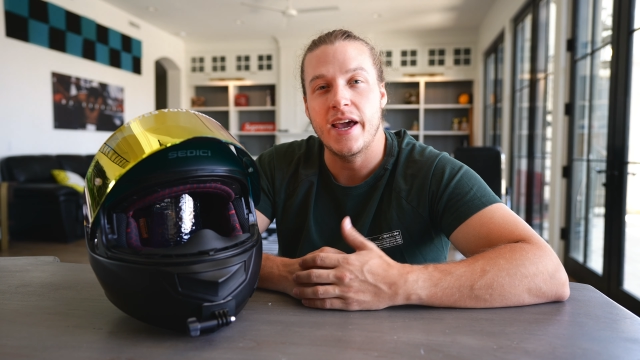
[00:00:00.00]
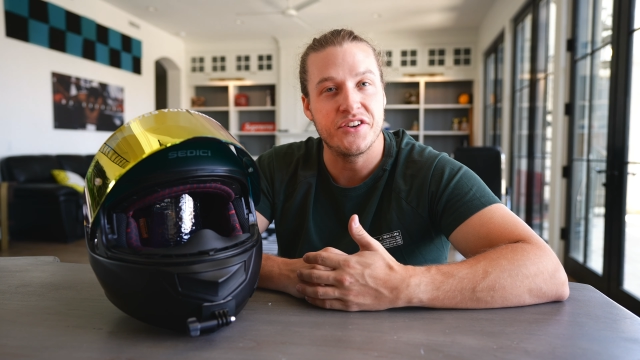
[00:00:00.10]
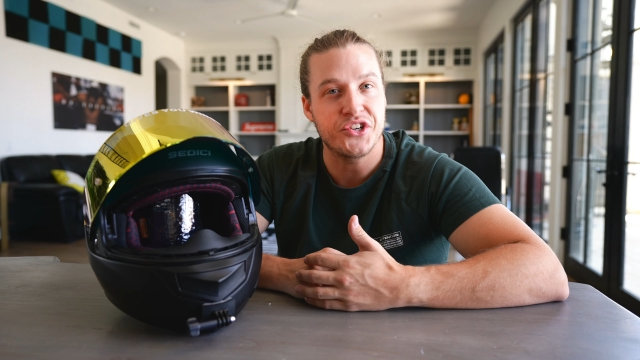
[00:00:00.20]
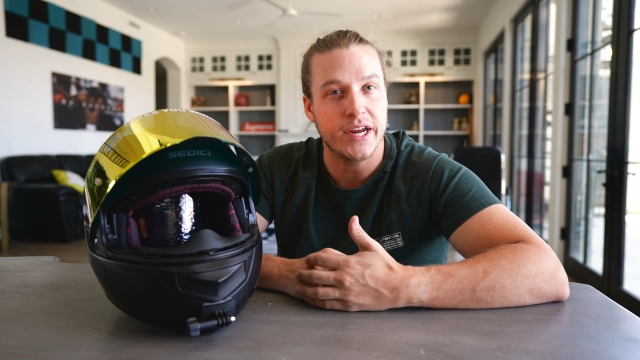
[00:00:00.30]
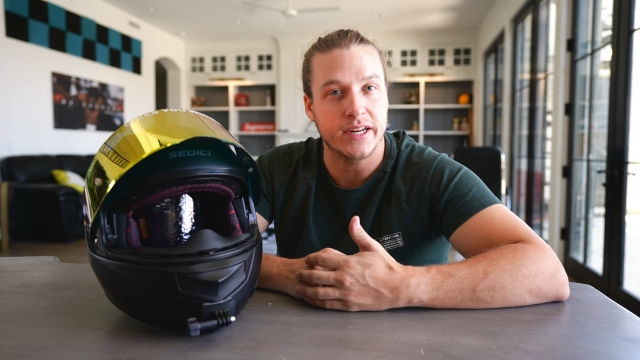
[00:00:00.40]

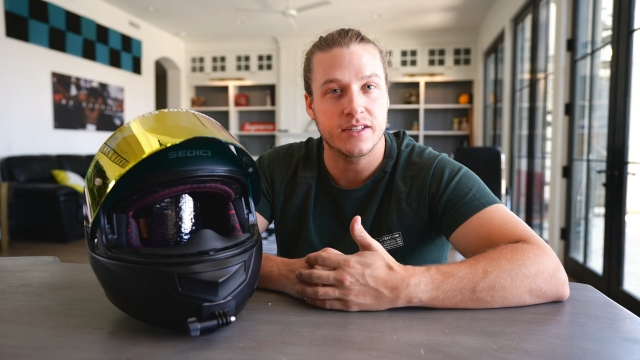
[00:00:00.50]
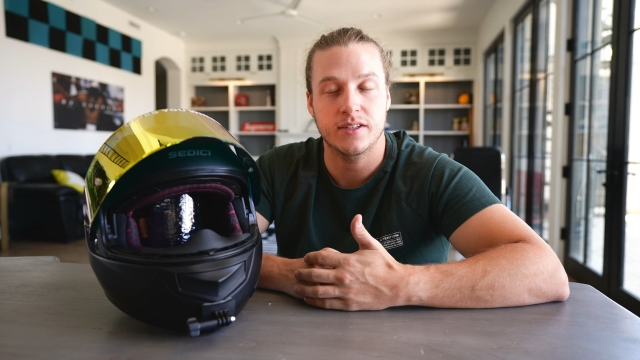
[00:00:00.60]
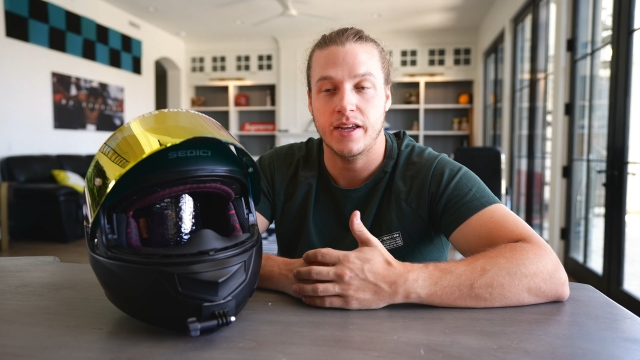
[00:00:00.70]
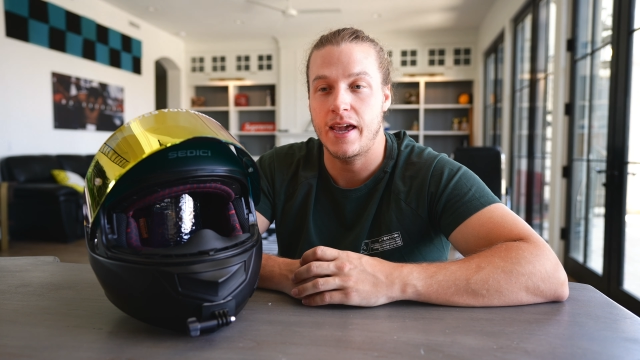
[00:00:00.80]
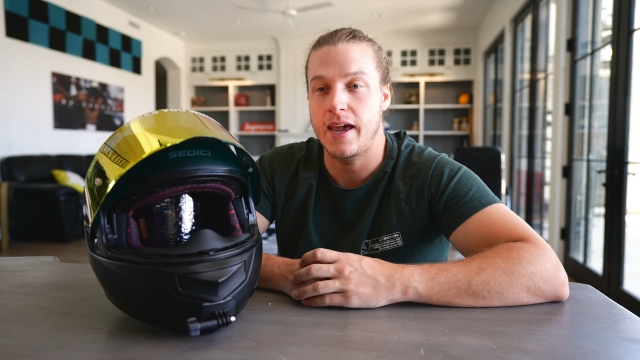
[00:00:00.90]
head
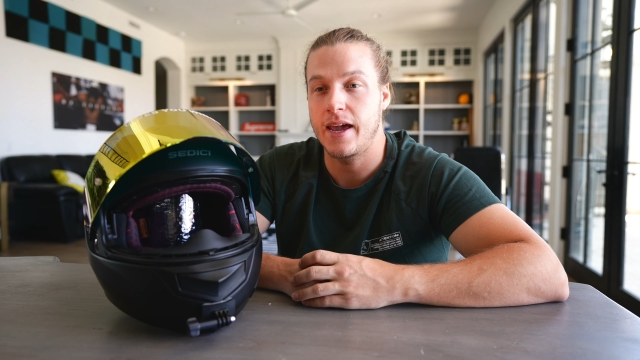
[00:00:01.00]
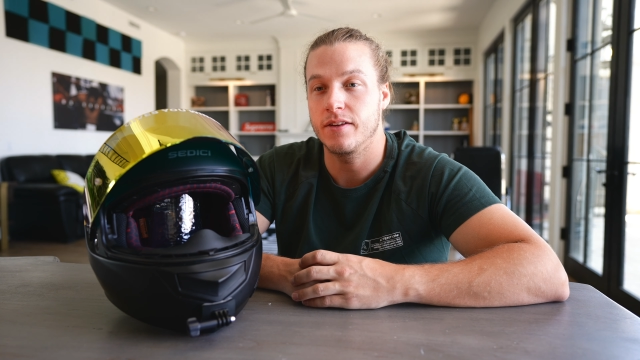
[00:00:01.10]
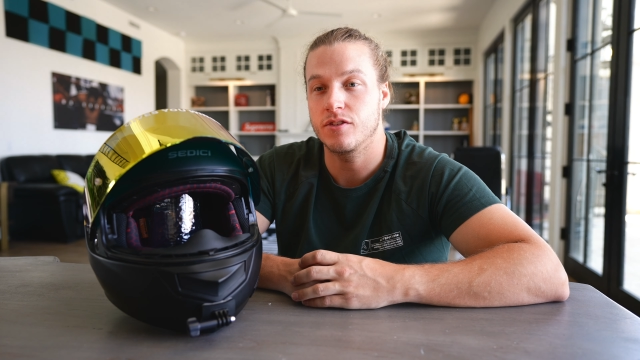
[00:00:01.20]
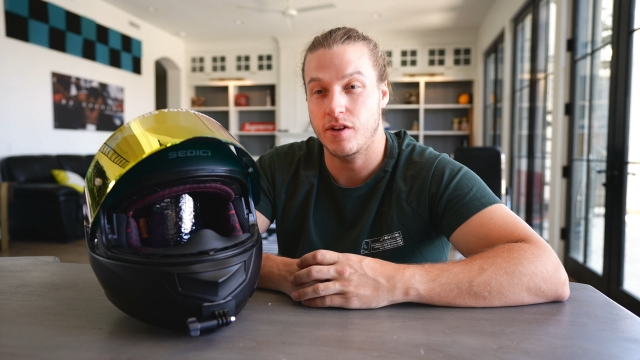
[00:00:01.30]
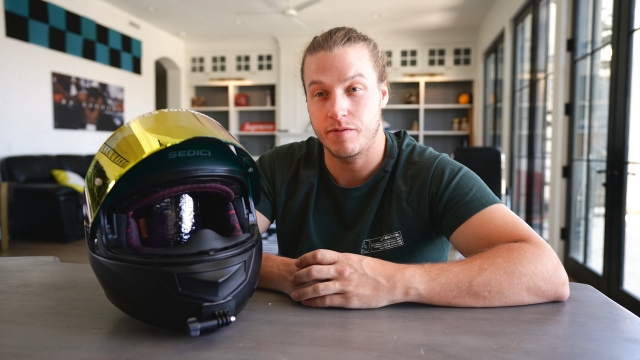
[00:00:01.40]
checks
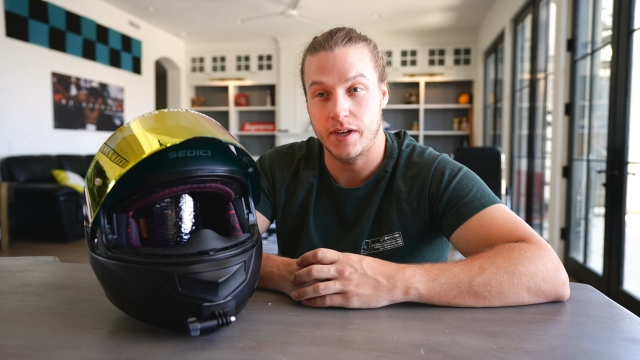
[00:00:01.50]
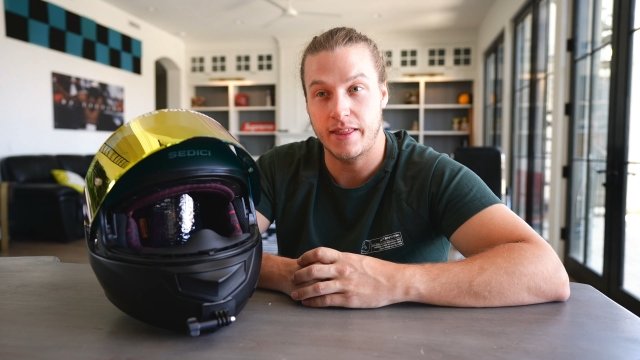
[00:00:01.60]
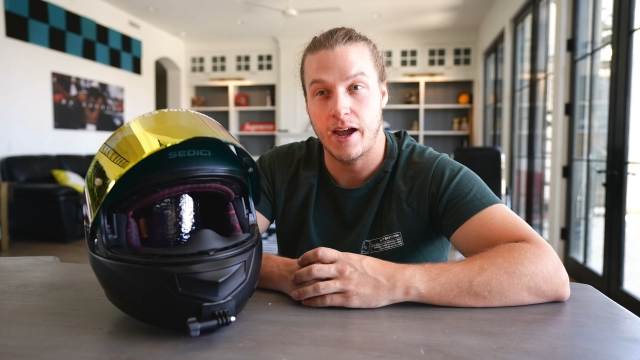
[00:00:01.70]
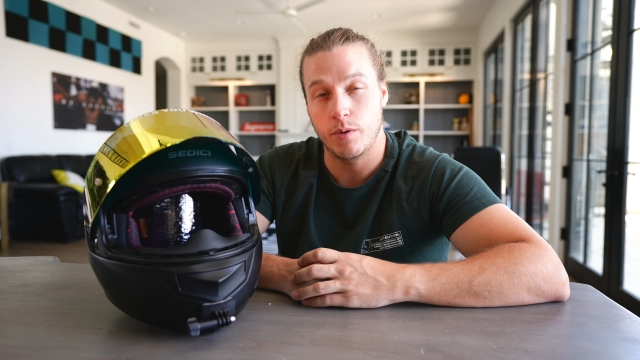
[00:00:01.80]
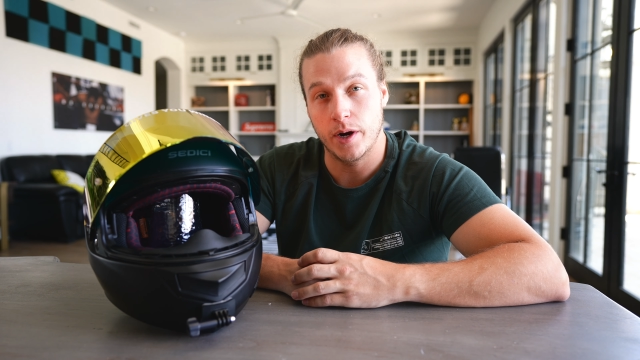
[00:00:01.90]
and stuff
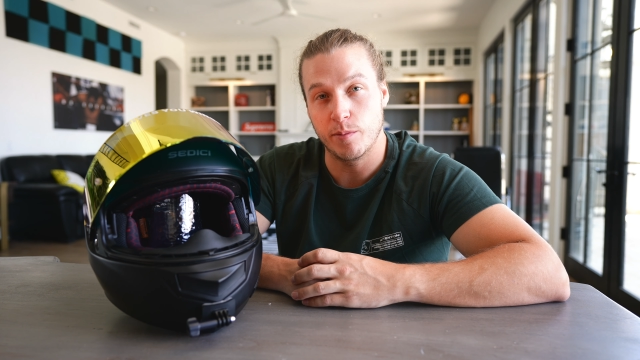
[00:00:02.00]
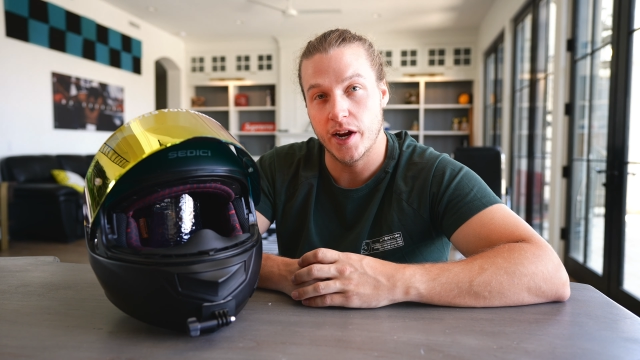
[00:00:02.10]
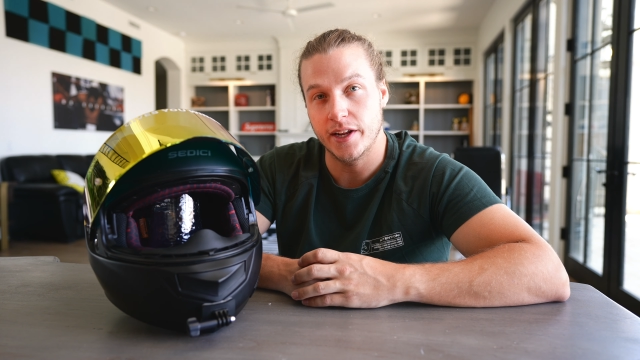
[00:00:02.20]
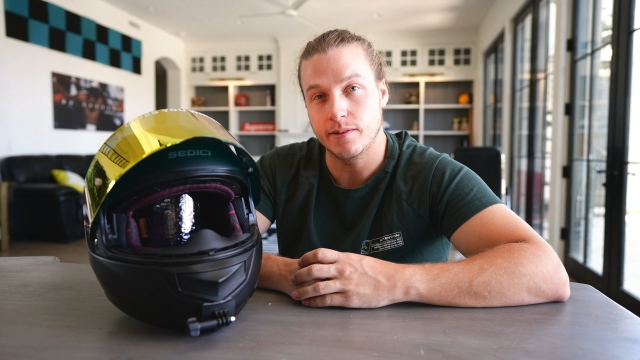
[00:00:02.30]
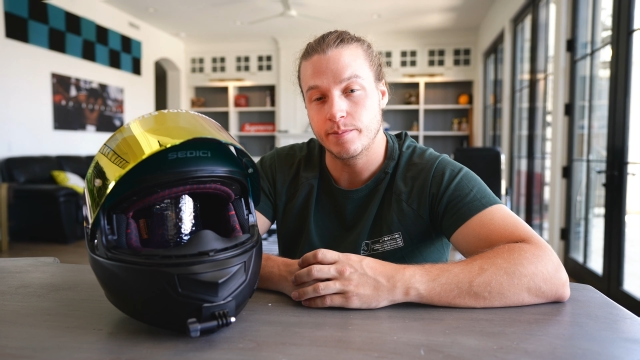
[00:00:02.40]
like that when I'm riding.